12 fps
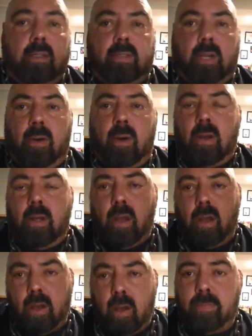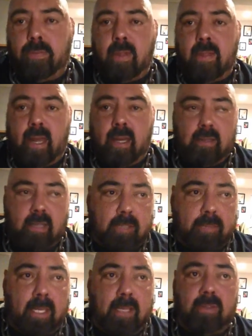So hopefully that
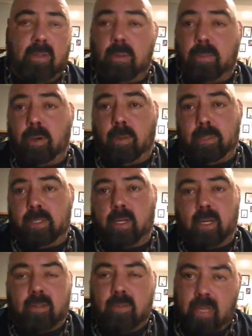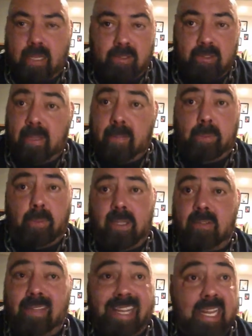explains to you the Prilepin chart. It's simple,
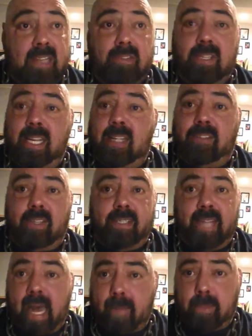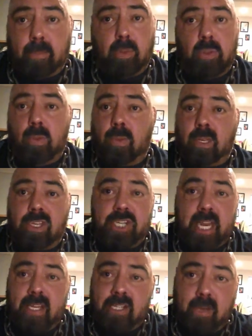it's easy, it's adaptable. You can
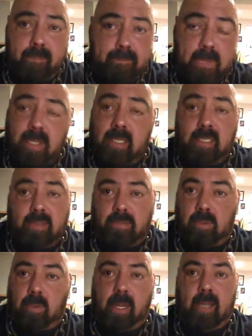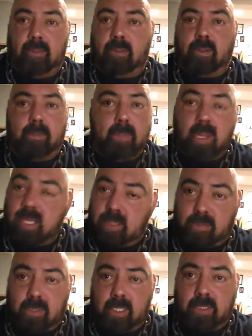change it a million different ways. There's a million
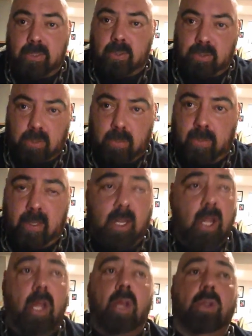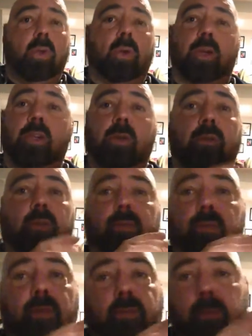different things you can do with it. You can use
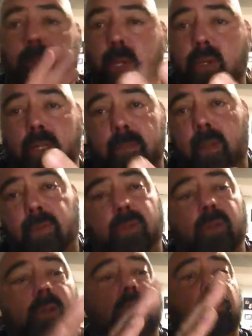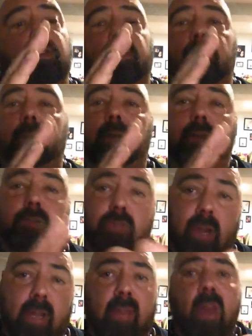it for building muscle. You can use it for building
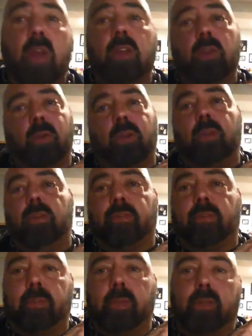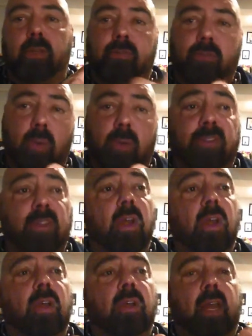strength. You can use it for building force
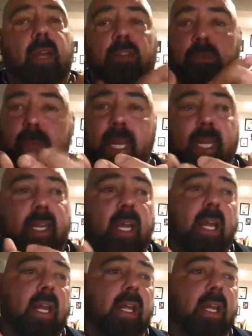and speed.